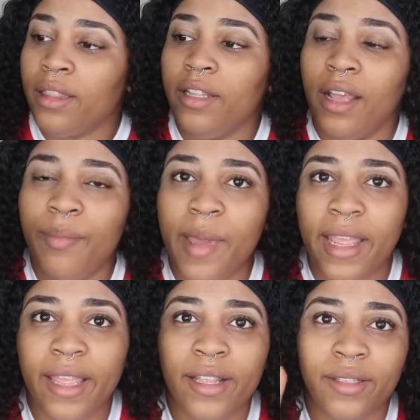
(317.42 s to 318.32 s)
the
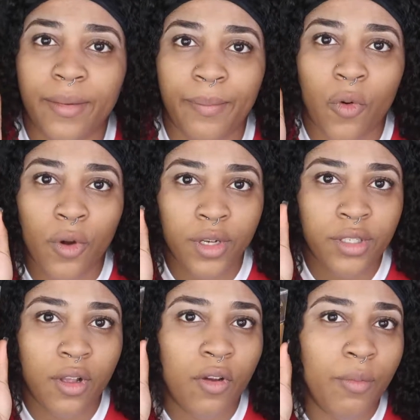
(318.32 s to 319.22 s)
Nutmeg is more
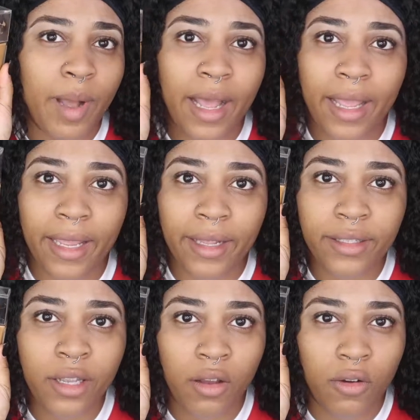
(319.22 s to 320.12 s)
so
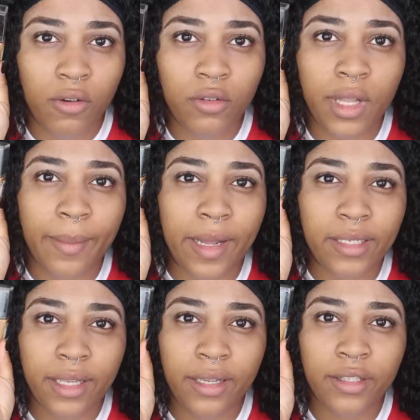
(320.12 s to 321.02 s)
my tone, like my
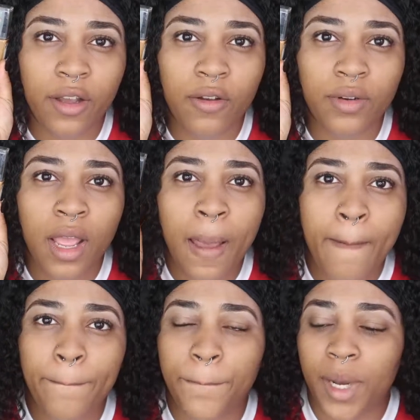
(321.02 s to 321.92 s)
skin tone,
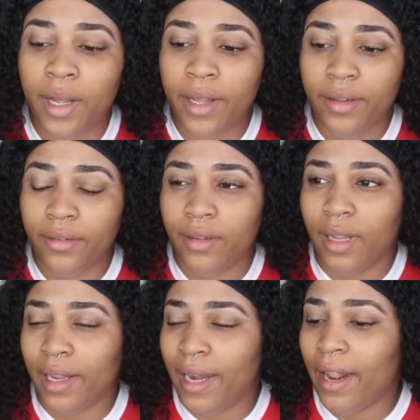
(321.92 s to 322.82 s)
but,
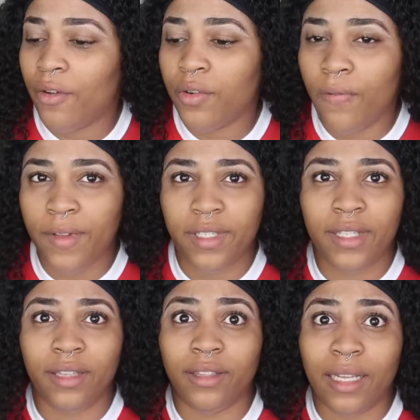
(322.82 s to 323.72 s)
and I don't know if it's
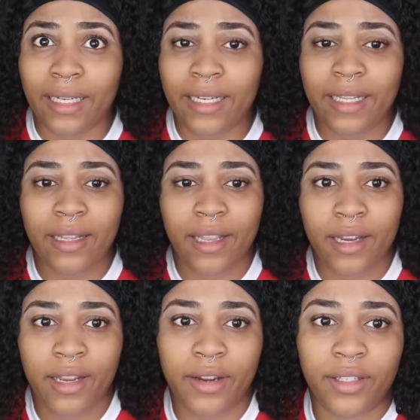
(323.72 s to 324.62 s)
the lighting
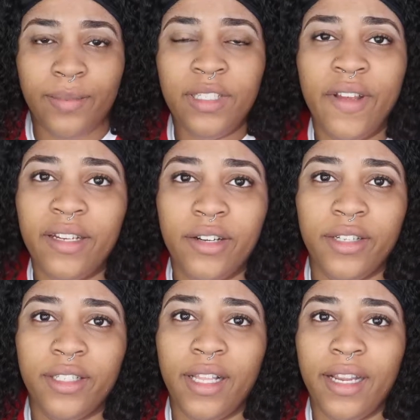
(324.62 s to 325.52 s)
in here. Let me see if I can
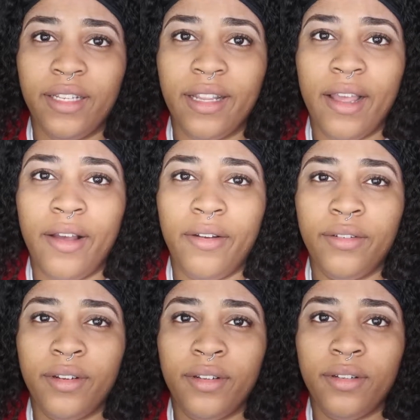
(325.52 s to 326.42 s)
turn this lighting
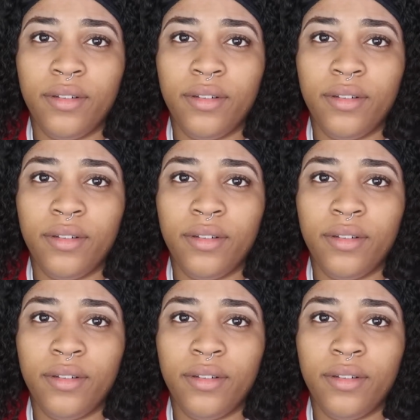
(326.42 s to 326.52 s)
down.